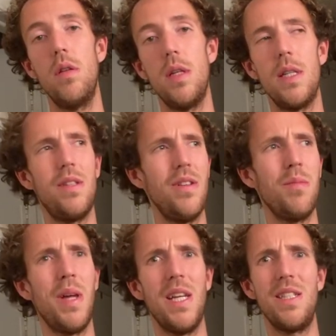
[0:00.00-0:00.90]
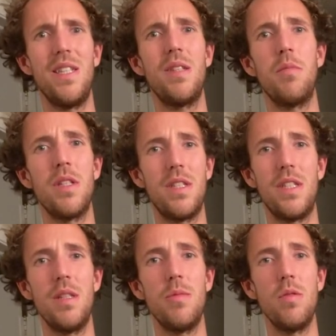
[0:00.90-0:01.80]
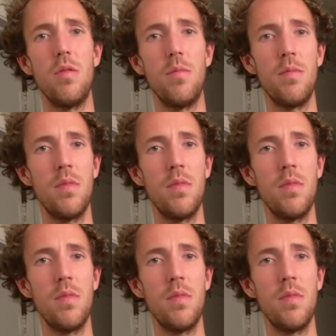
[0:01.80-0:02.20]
And it took him like six months to ship to him.